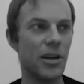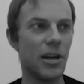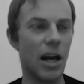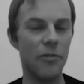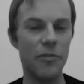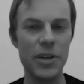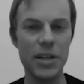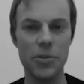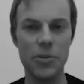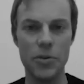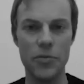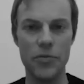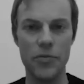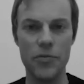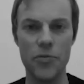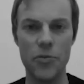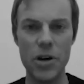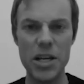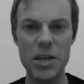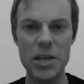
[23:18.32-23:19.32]
think there were
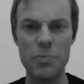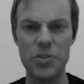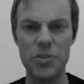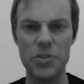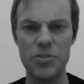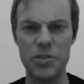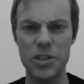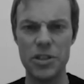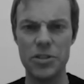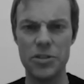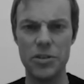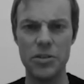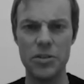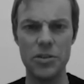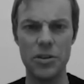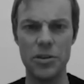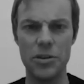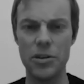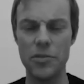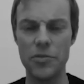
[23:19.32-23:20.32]
3 positions
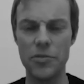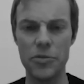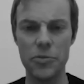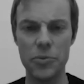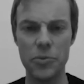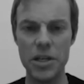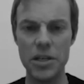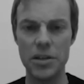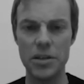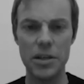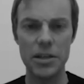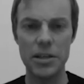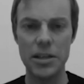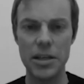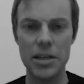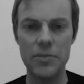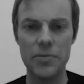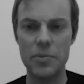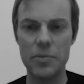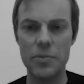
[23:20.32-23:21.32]
in all of Sweden that
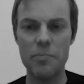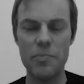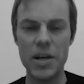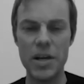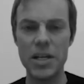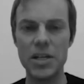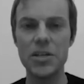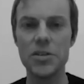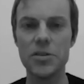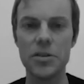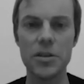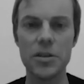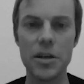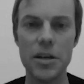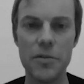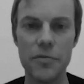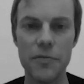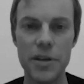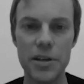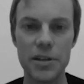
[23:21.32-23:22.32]
they even mentioned
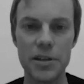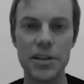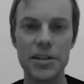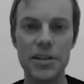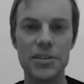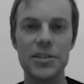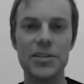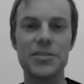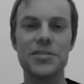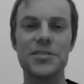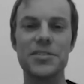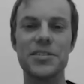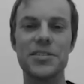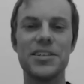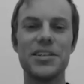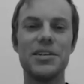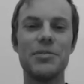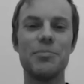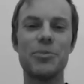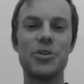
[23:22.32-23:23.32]
anything like this
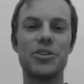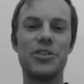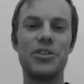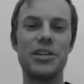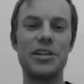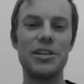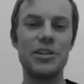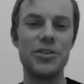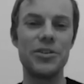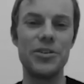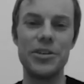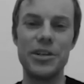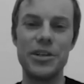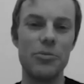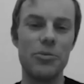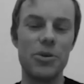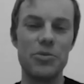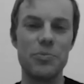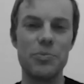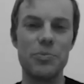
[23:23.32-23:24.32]
machine learning.
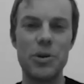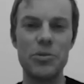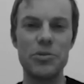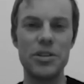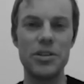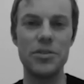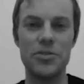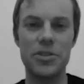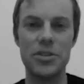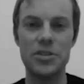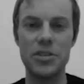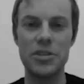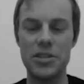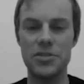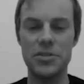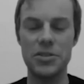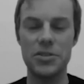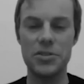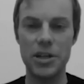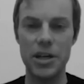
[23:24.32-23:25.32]
It was mostly in
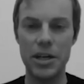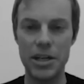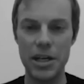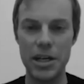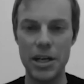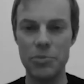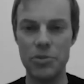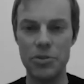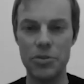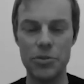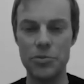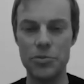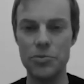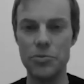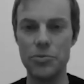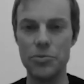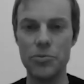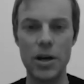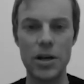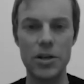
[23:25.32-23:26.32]
statistics. So I came
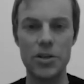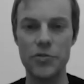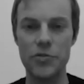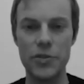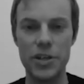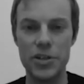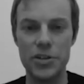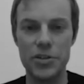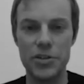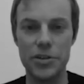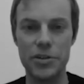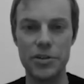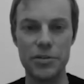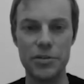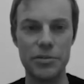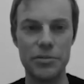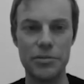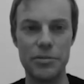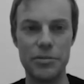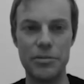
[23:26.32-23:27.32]
to Crunchfish
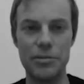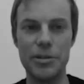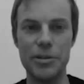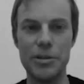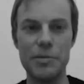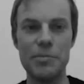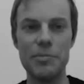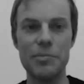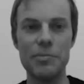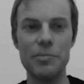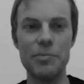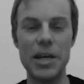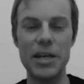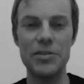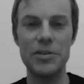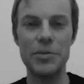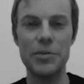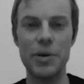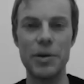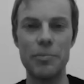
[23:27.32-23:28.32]
on
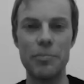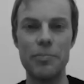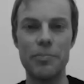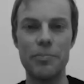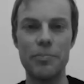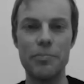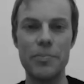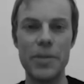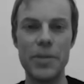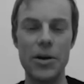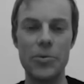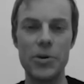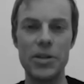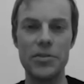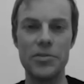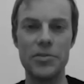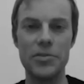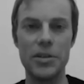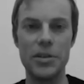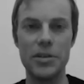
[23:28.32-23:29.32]
basically my
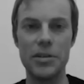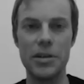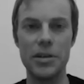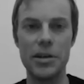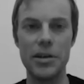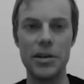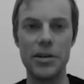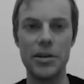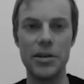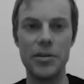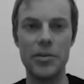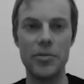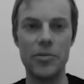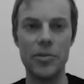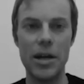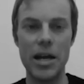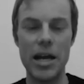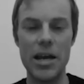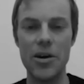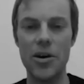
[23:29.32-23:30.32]
merits in
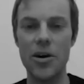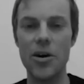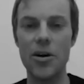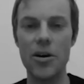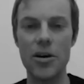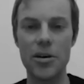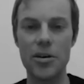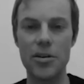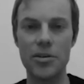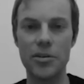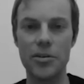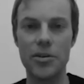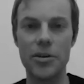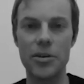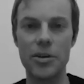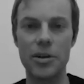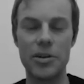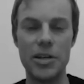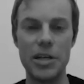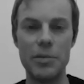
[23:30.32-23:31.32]
the AR
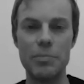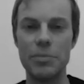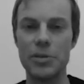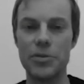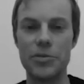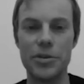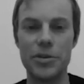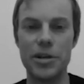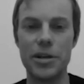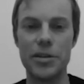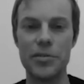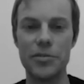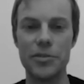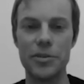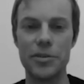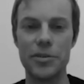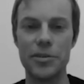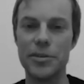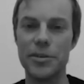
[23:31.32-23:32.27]
or in deep learning. So